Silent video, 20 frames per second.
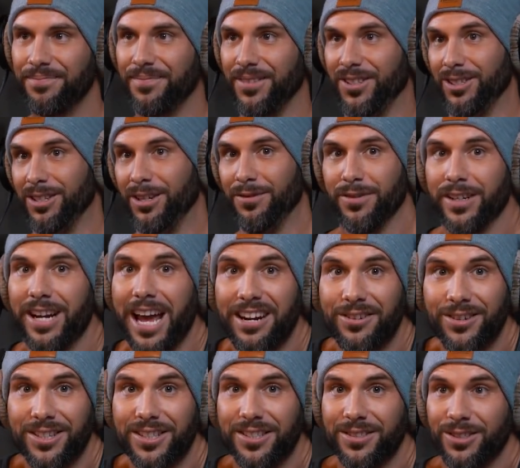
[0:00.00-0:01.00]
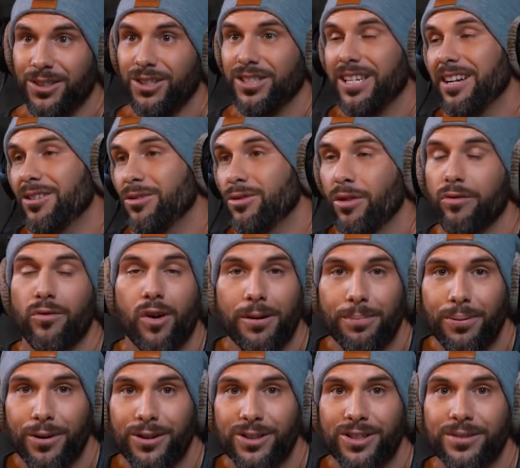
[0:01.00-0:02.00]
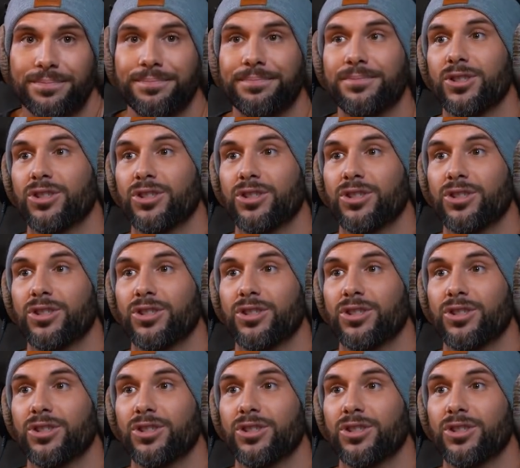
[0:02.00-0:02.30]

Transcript: It's a different address. You send it to the wrong person.